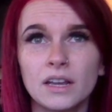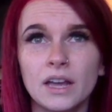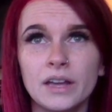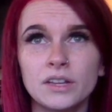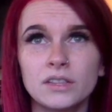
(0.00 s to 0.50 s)

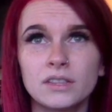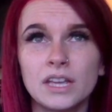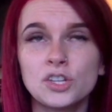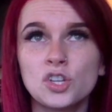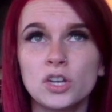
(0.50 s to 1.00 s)

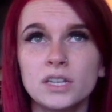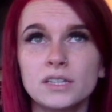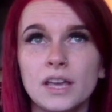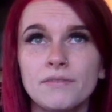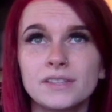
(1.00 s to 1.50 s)
it shouldn't,
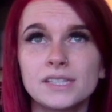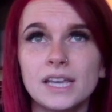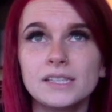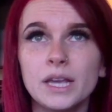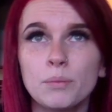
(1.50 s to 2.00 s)
if it
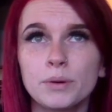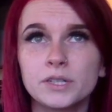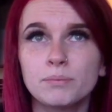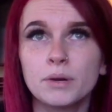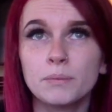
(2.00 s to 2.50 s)
says like a
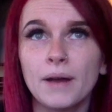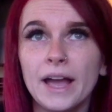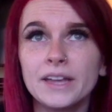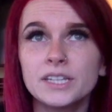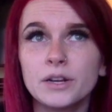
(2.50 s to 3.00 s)

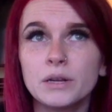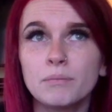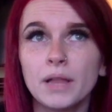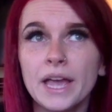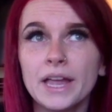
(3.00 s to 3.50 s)
proprietary
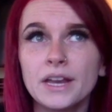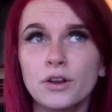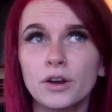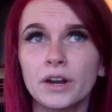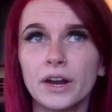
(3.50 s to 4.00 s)
blend
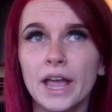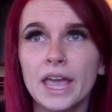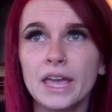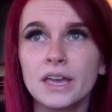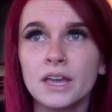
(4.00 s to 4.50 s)
or
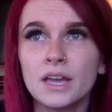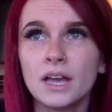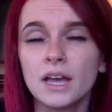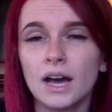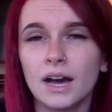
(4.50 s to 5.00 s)
a
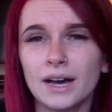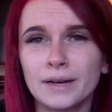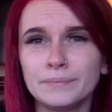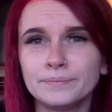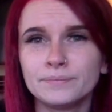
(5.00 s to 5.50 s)

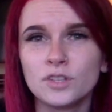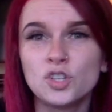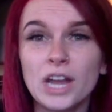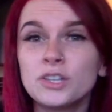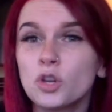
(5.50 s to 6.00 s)

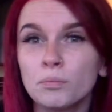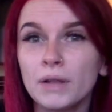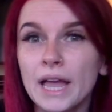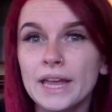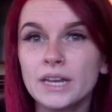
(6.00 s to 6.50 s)
gentle
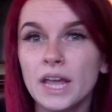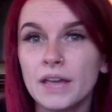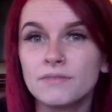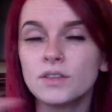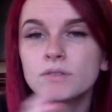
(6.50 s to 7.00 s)
blend,
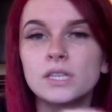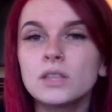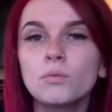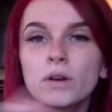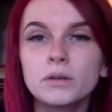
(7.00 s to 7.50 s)
if you see
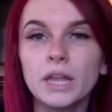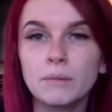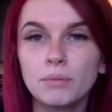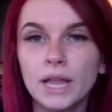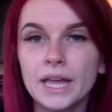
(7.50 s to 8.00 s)
the word
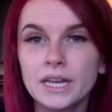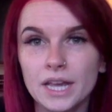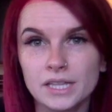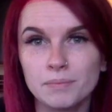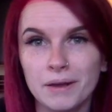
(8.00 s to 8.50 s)
like blend,
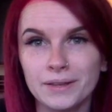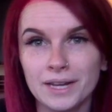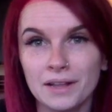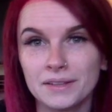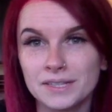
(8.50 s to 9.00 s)
it's probably
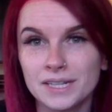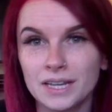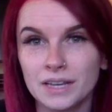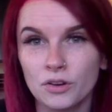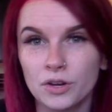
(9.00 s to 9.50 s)
not listing
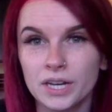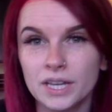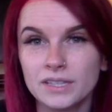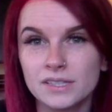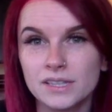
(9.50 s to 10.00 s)

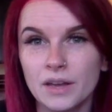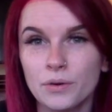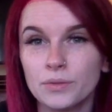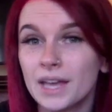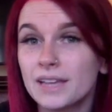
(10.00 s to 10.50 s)
ingredients.
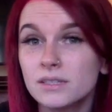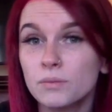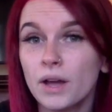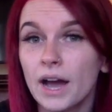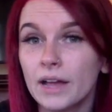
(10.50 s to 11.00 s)
So that's
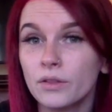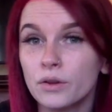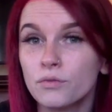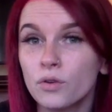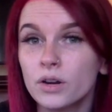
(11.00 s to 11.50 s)
what I
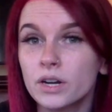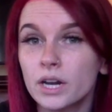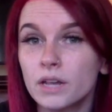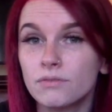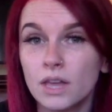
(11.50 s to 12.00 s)
look for.
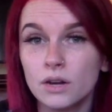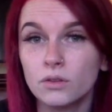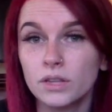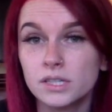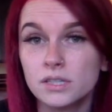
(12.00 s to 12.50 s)
If they
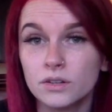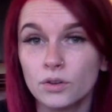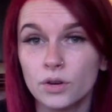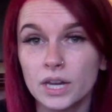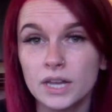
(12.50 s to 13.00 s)
don't list their
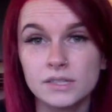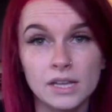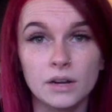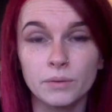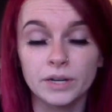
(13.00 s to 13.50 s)
ingredients,
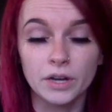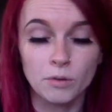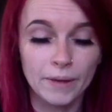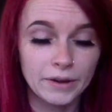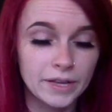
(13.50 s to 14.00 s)
I don't want to know
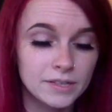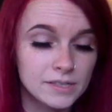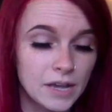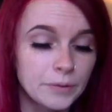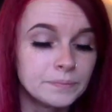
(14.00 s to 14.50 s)
about it. So